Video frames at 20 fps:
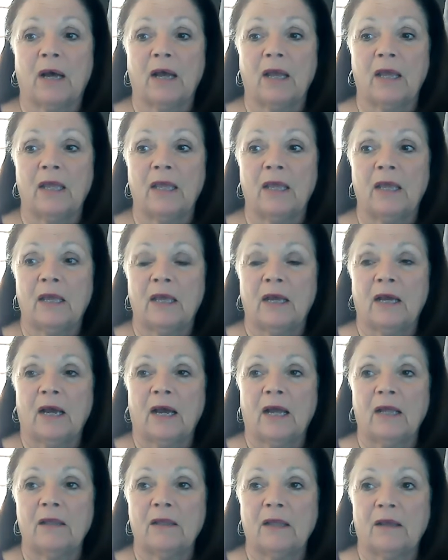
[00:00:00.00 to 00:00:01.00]
I
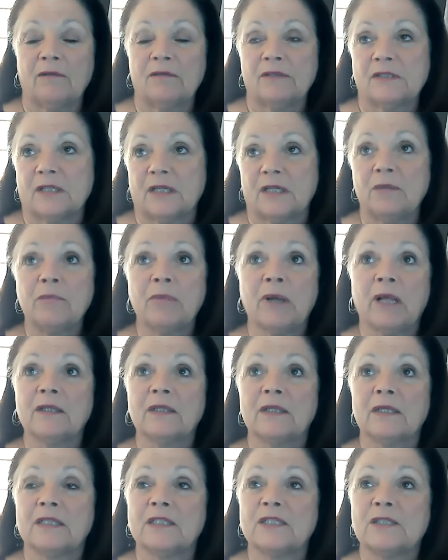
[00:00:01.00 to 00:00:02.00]
have seen
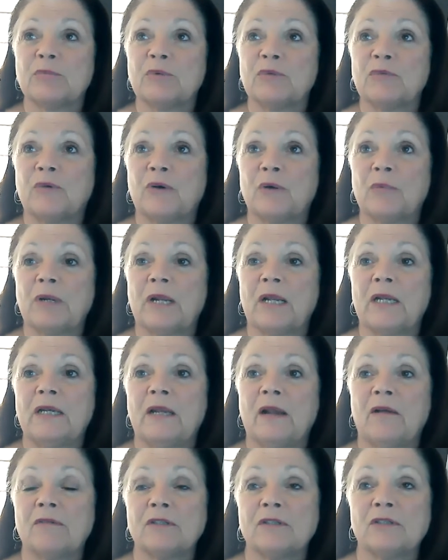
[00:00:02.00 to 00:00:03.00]
pelicans before, but I
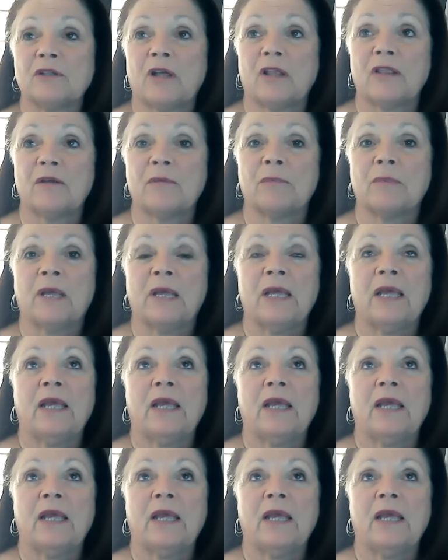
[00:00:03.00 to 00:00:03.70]
never saw them